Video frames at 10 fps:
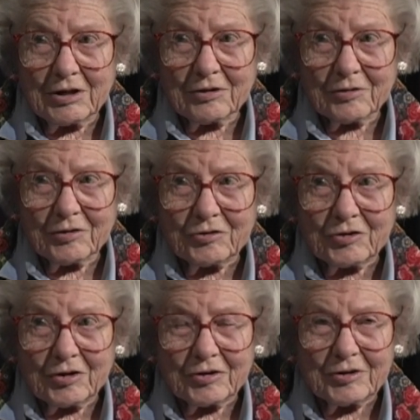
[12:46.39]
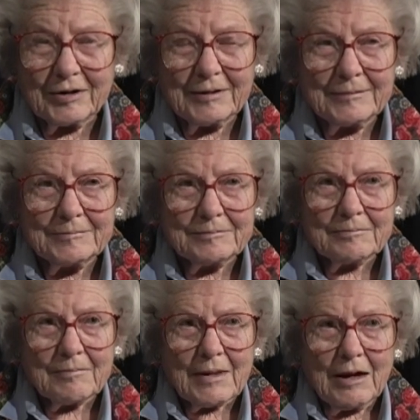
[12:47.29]
Hilary's Church. Mm-hmm.
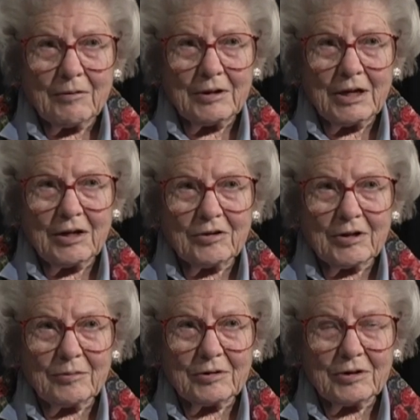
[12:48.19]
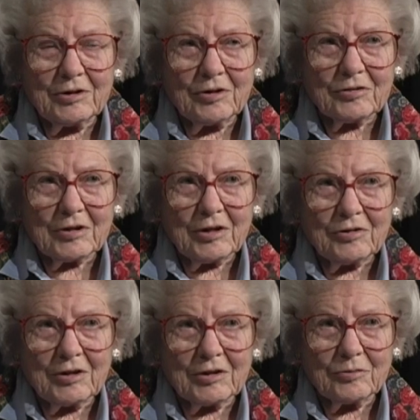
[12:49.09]
We needed someone to discuss
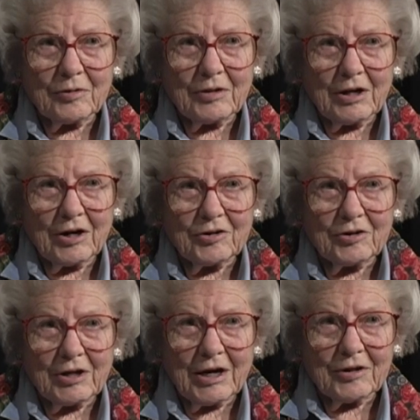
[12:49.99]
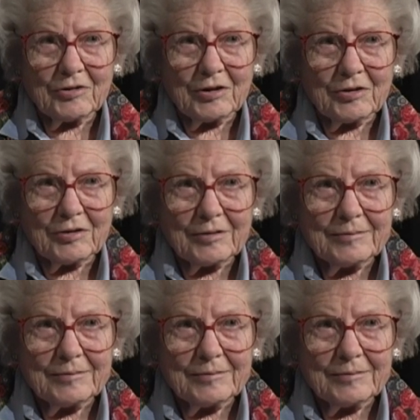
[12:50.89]
things with the Archdiocese.